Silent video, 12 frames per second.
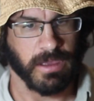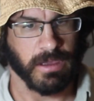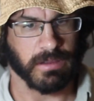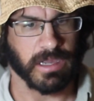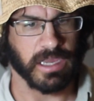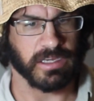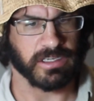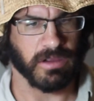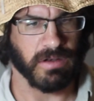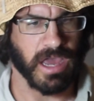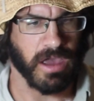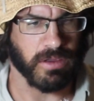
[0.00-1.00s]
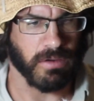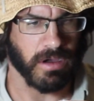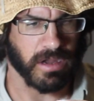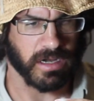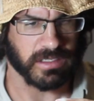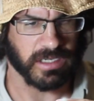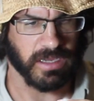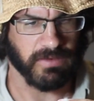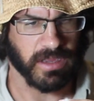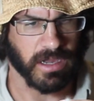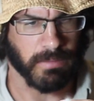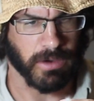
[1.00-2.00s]
Okay, so now you are
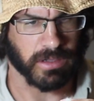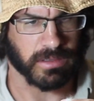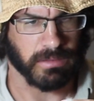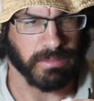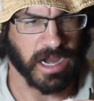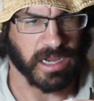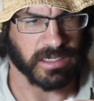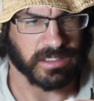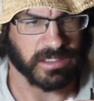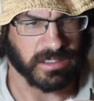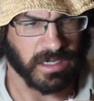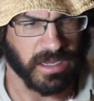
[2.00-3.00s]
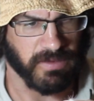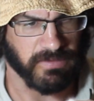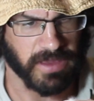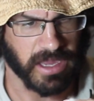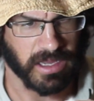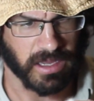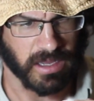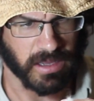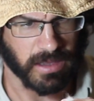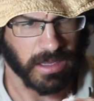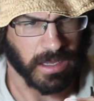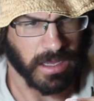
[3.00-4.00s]
achieving a bottle brush effect.
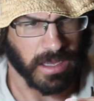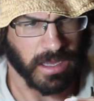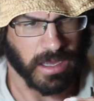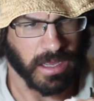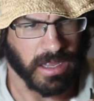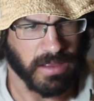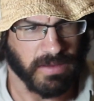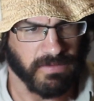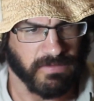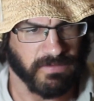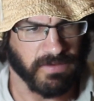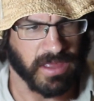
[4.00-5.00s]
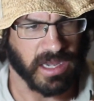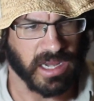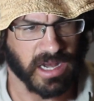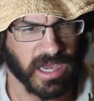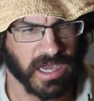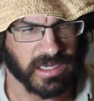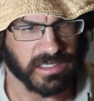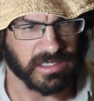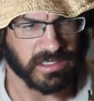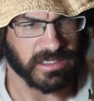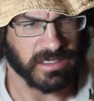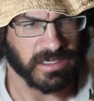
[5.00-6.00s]
Very
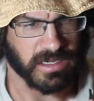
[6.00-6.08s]
nice.